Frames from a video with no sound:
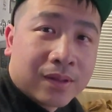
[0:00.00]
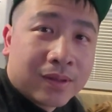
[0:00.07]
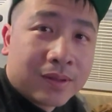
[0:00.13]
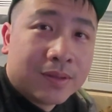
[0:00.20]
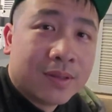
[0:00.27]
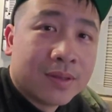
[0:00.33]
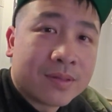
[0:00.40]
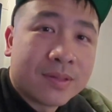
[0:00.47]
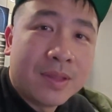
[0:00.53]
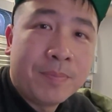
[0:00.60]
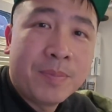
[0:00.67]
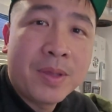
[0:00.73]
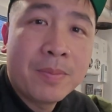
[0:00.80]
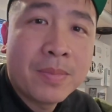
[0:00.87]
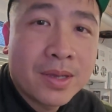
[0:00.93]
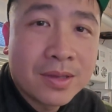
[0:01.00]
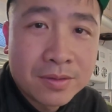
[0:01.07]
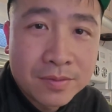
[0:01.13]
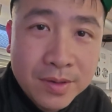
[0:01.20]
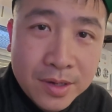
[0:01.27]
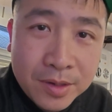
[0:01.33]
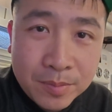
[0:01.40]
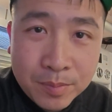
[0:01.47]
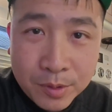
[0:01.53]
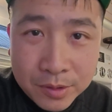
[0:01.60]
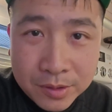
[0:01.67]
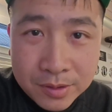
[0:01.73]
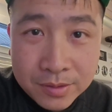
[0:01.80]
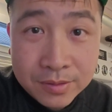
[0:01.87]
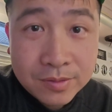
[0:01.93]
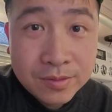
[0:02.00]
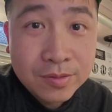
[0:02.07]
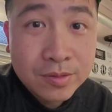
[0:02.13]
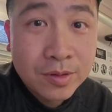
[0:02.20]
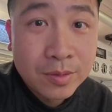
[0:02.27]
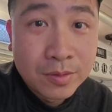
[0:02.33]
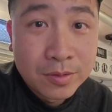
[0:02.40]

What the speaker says: The sleeping bag is very important, so I'm